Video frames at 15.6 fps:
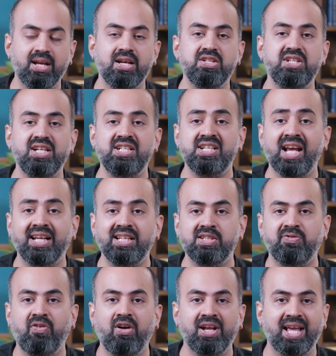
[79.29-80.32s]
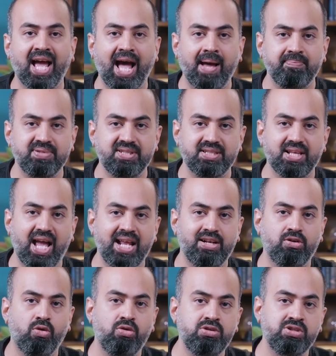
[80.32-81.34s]
She checks for gaps and
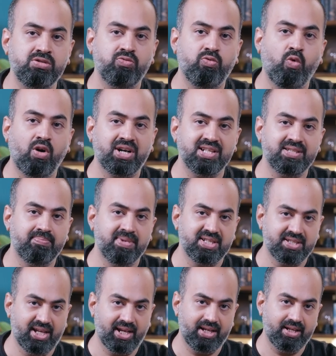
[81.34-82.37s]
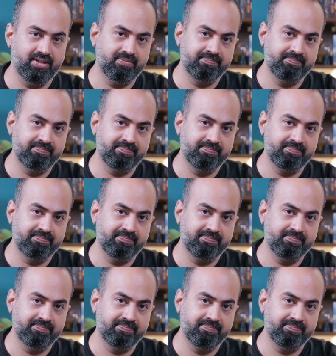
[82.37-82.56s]
notes what is missing.